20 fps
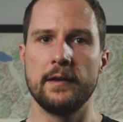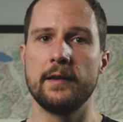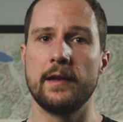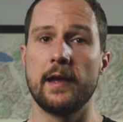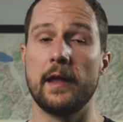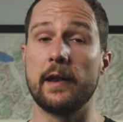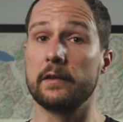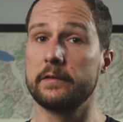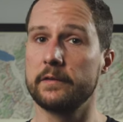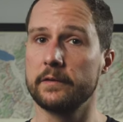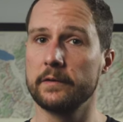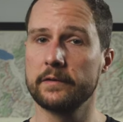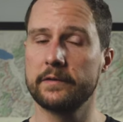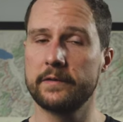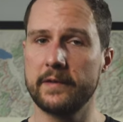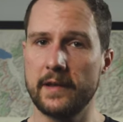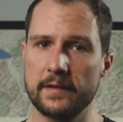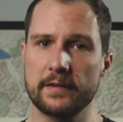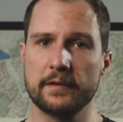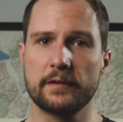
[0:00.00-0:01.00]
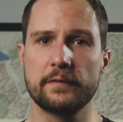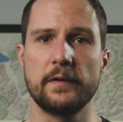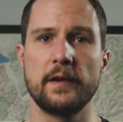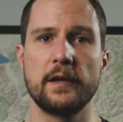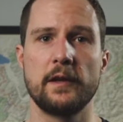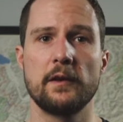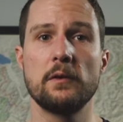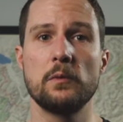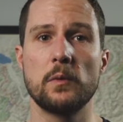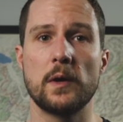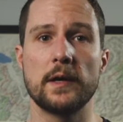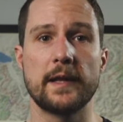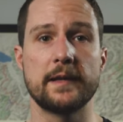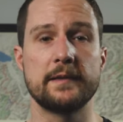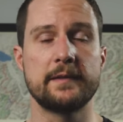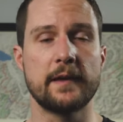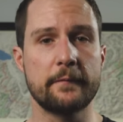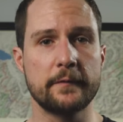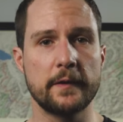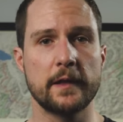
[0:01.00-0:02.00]
And as you'll see in this video, while I
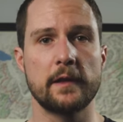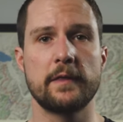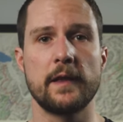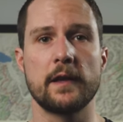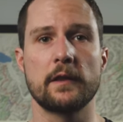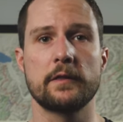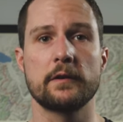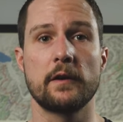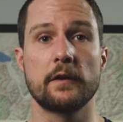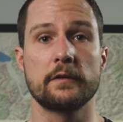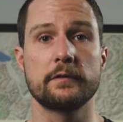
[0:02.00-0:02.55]
definitely think there are